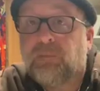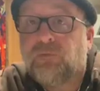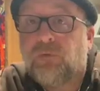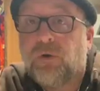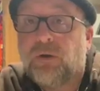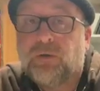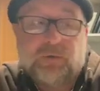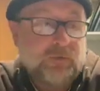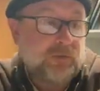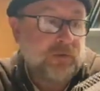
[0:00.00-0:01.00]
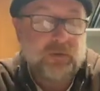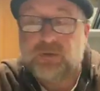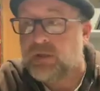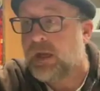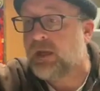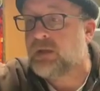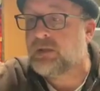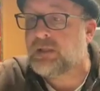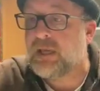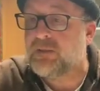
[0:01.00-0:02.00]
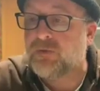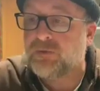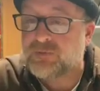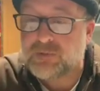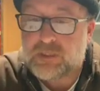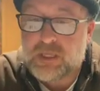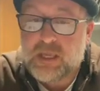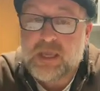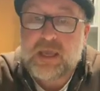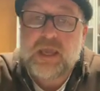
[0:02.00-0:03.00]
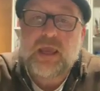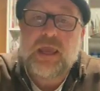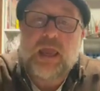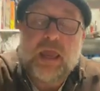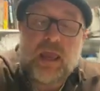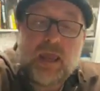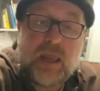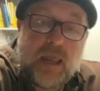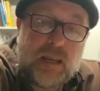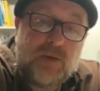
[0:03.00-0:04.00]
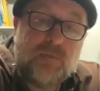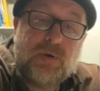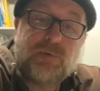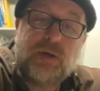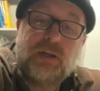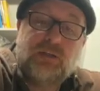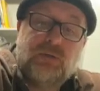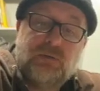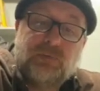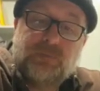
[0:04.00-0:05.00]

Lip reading: before. Okay, you take those, and then what we're gonna do